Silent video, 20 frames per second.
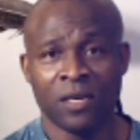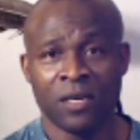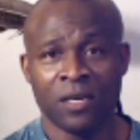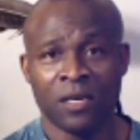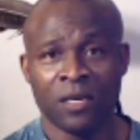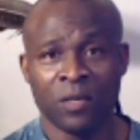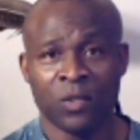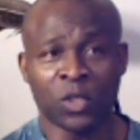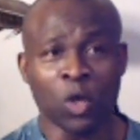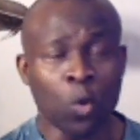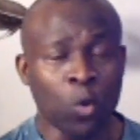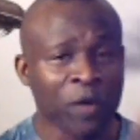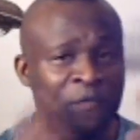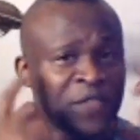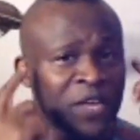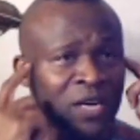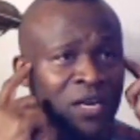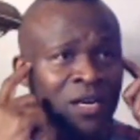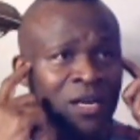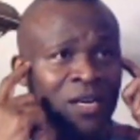So with
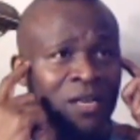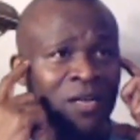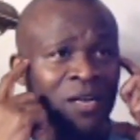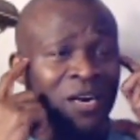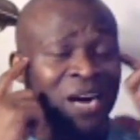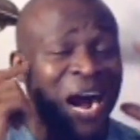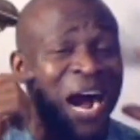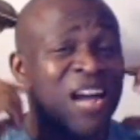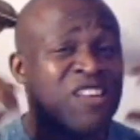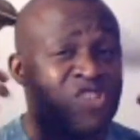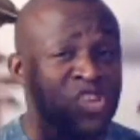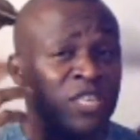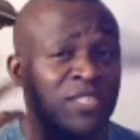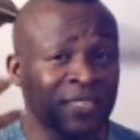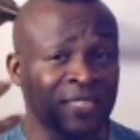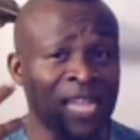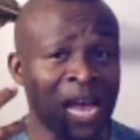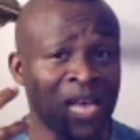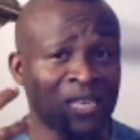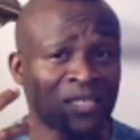the
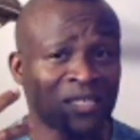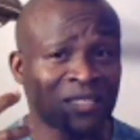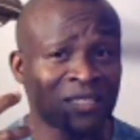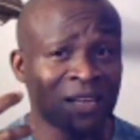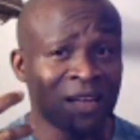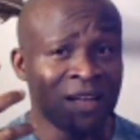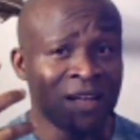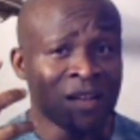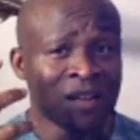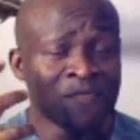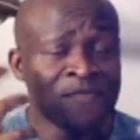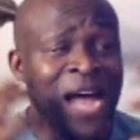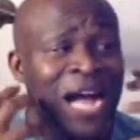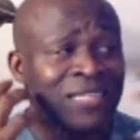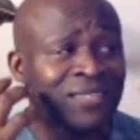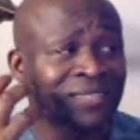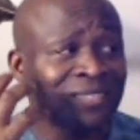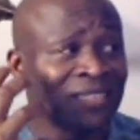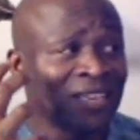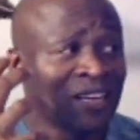consciousness
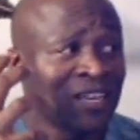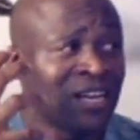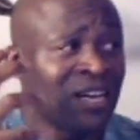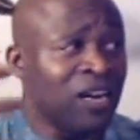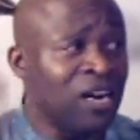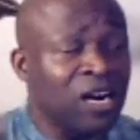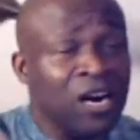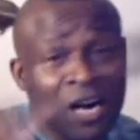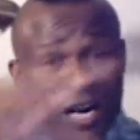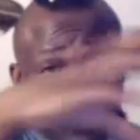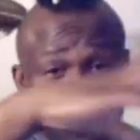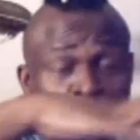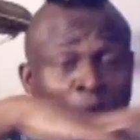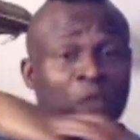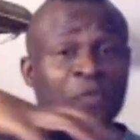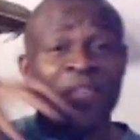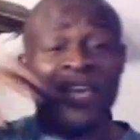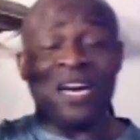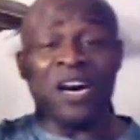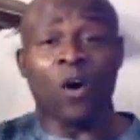or
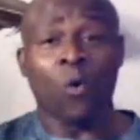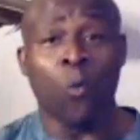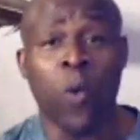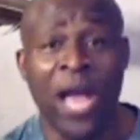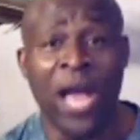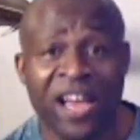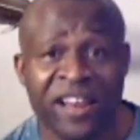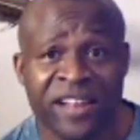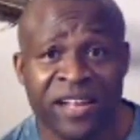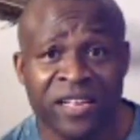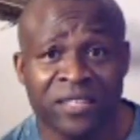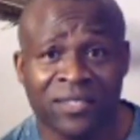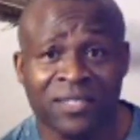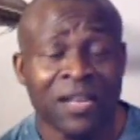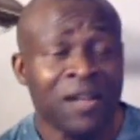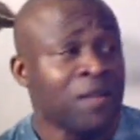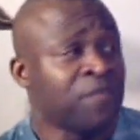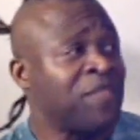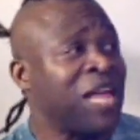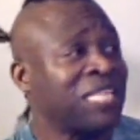the awareness
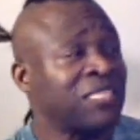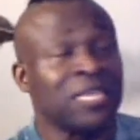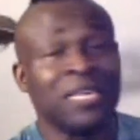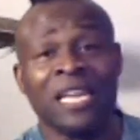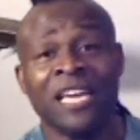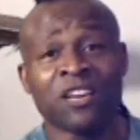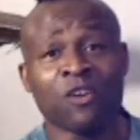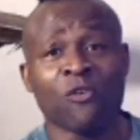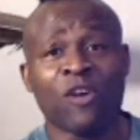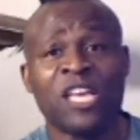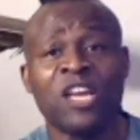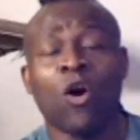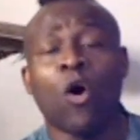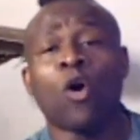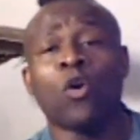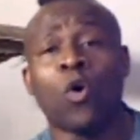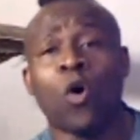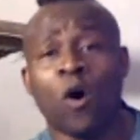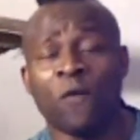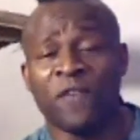that's literally all
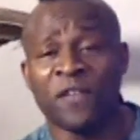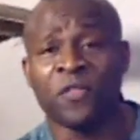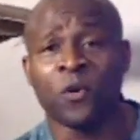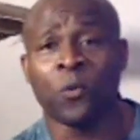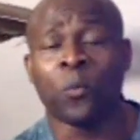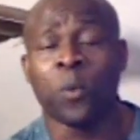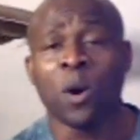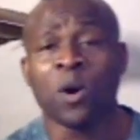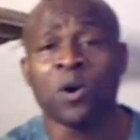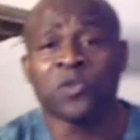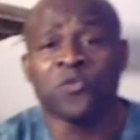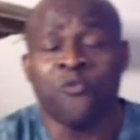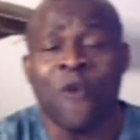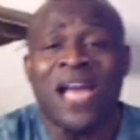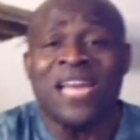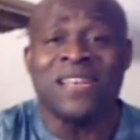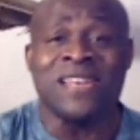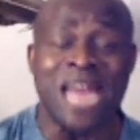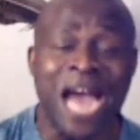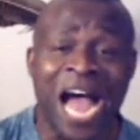over the world right
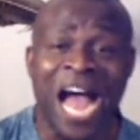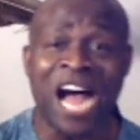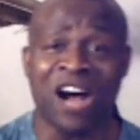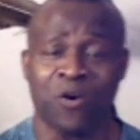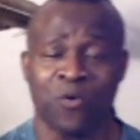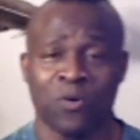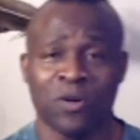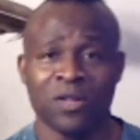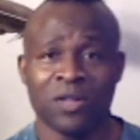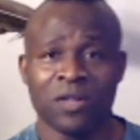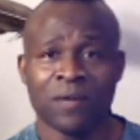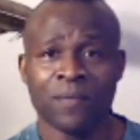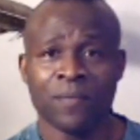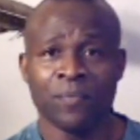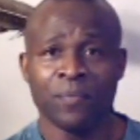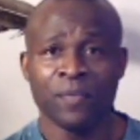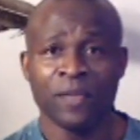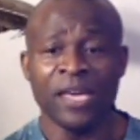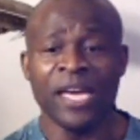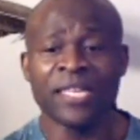now,
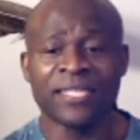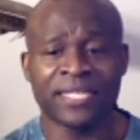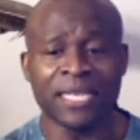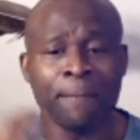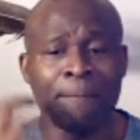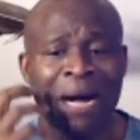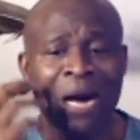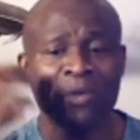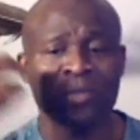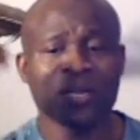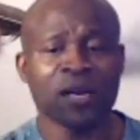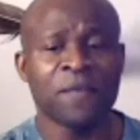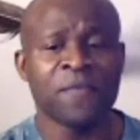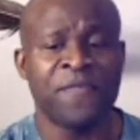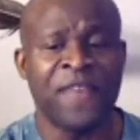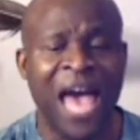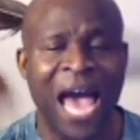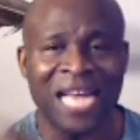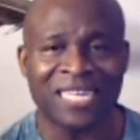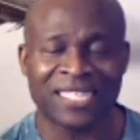it's about
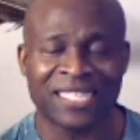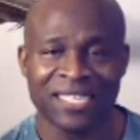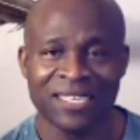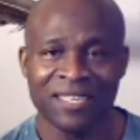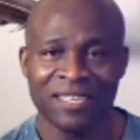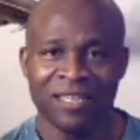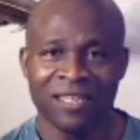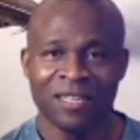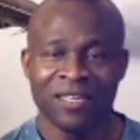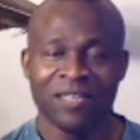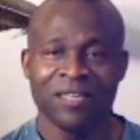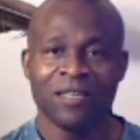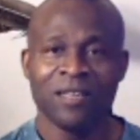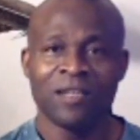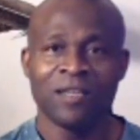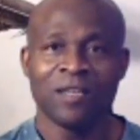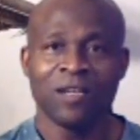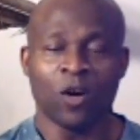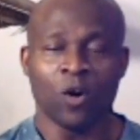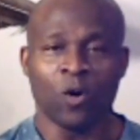that.
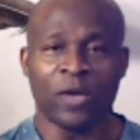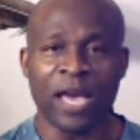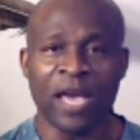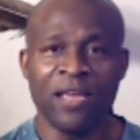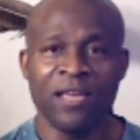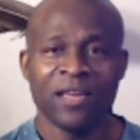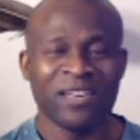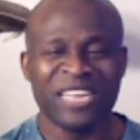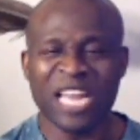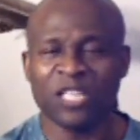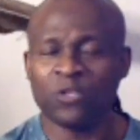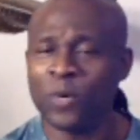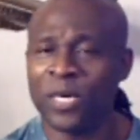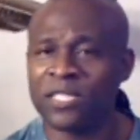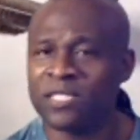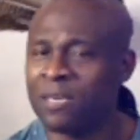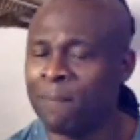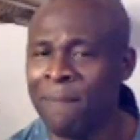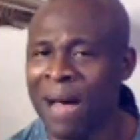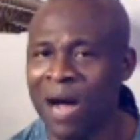Okay? That's what it's
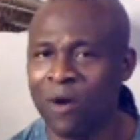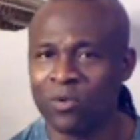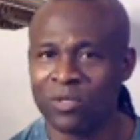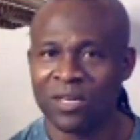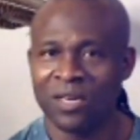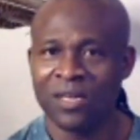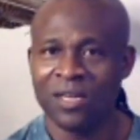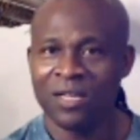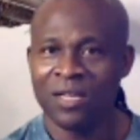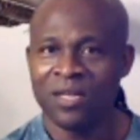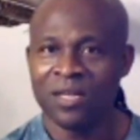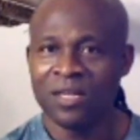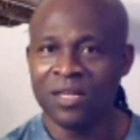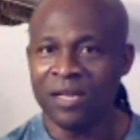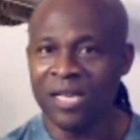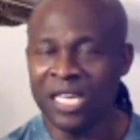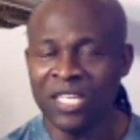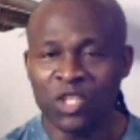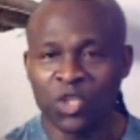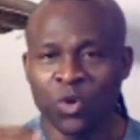about.
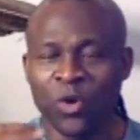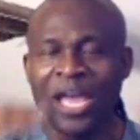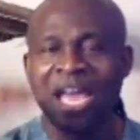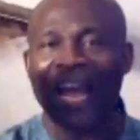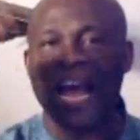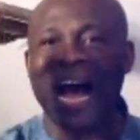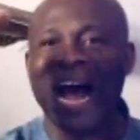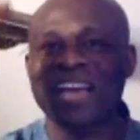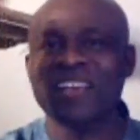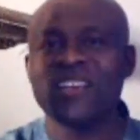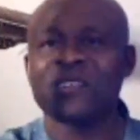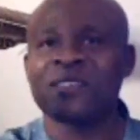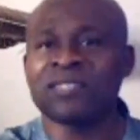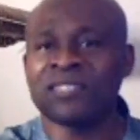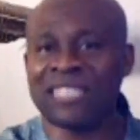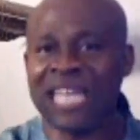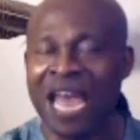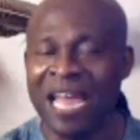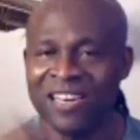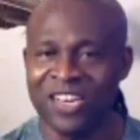Into a higher
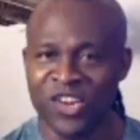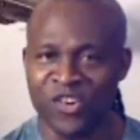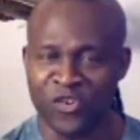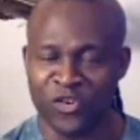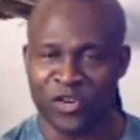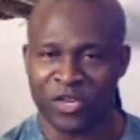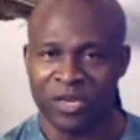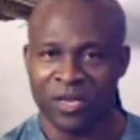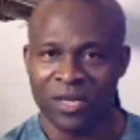standard.